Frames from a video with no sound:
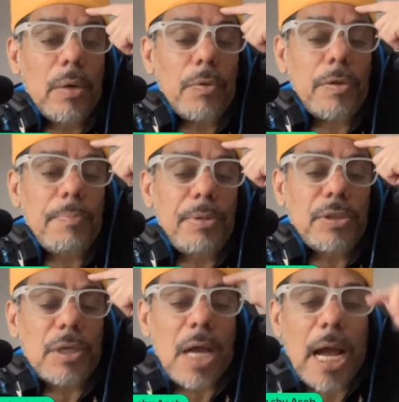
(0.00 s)
When you
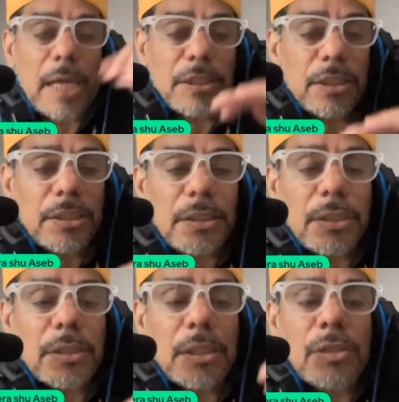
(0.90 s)
put your
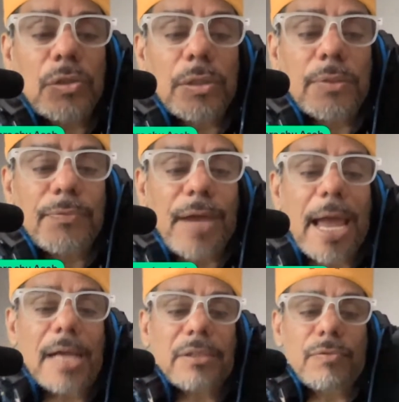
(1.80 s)
consciousness into this
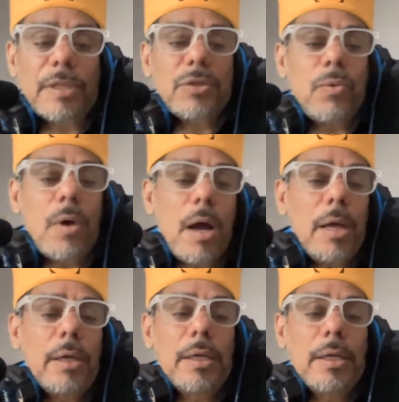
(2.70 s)
vast reservoir,